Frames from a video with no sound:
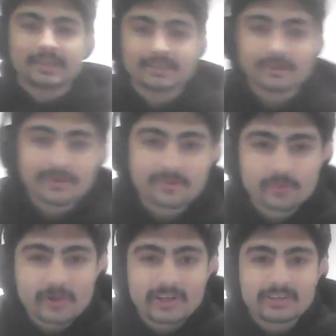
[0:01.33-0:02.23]
Hello
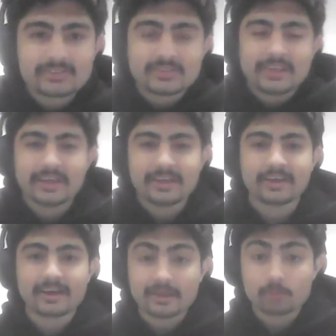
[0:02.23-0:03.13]
everyone. Today
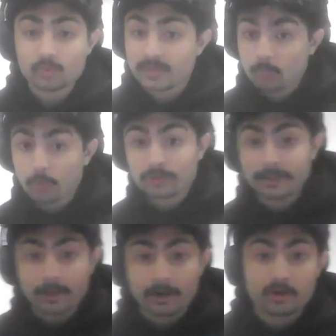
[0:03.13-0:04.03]
I will be
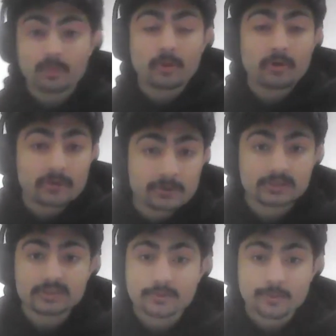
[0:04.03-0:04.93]
working on numerical
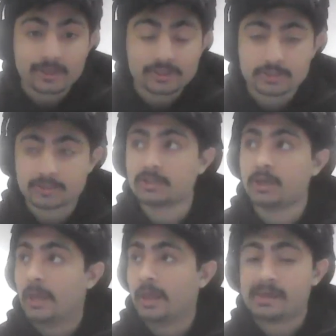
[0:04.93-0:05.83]

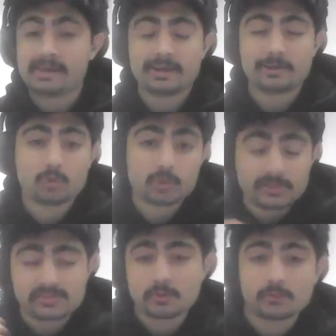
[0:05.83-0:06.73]
integration and we'll
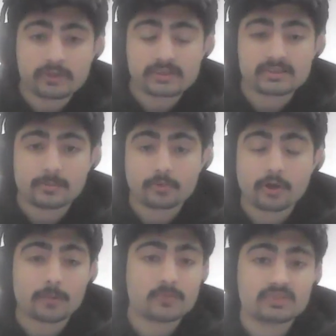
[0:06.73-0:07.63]
be solving some
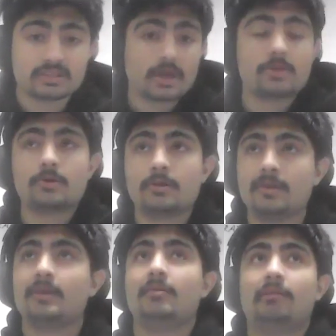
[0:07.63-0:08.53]
problems together.
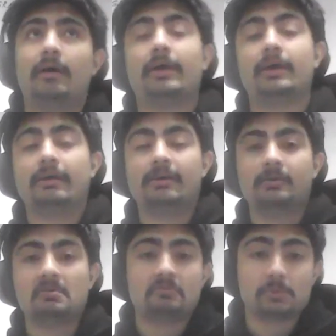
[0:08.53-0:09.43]

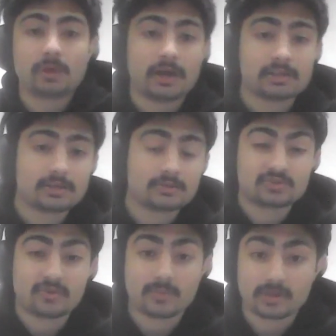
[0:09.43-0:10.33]
If you like and
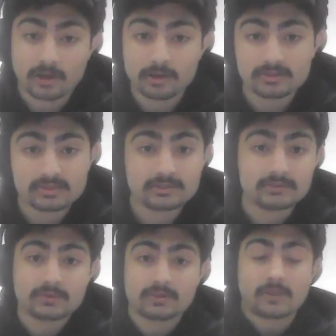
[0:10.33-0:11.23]
enjoy my
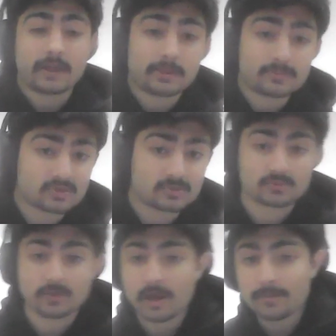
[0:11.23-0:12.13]
content, you can like and
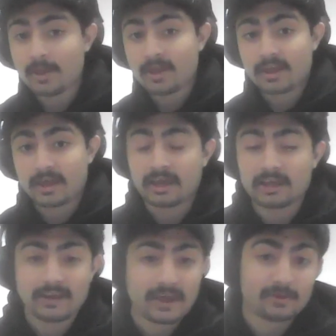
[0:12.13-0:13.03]
subscribe.
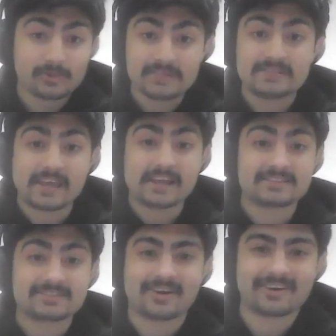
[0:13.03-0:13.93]
And now let's get
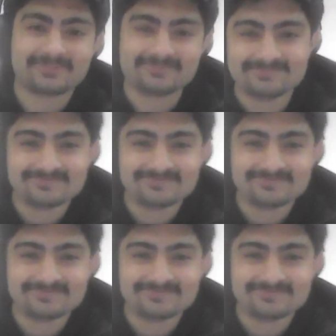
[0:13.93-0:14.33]
started.